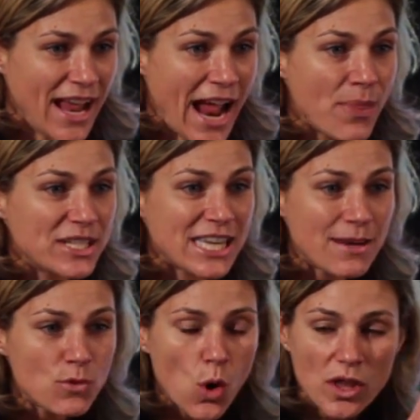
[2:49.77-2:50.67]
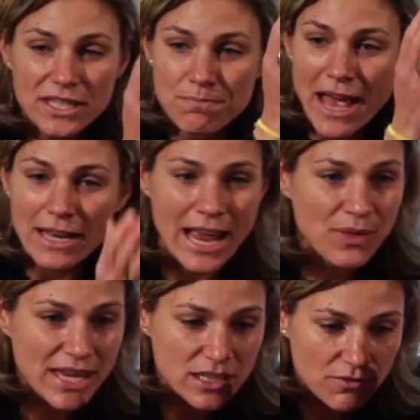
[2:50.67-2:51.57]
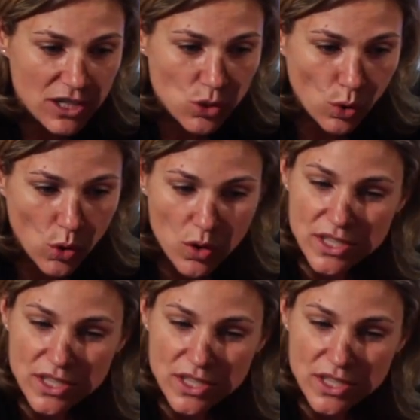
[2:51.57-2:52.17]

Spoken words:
And the team goal is met, and the individual goals